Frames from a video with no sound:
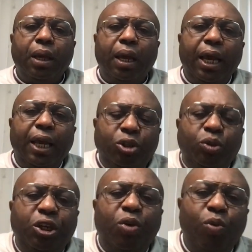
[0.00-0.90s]
A
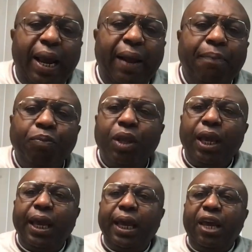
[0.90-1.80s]
situation where
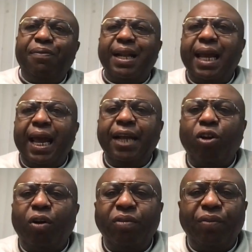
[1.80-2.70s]
if at the end
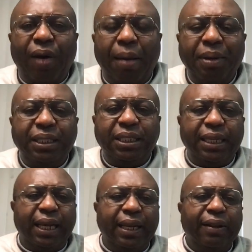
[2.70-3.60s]
of the farming
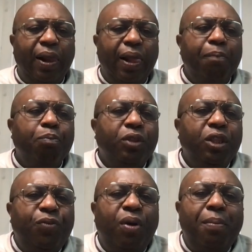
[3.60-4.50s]
season, the
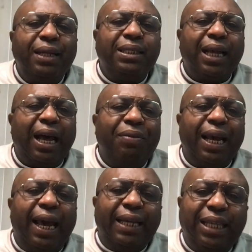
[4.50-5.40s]
farmers have an
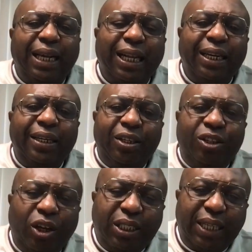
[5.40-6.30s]
excess that they did not
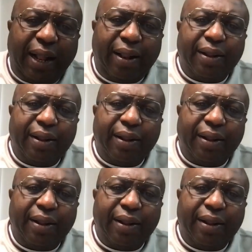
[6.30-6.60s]
sell,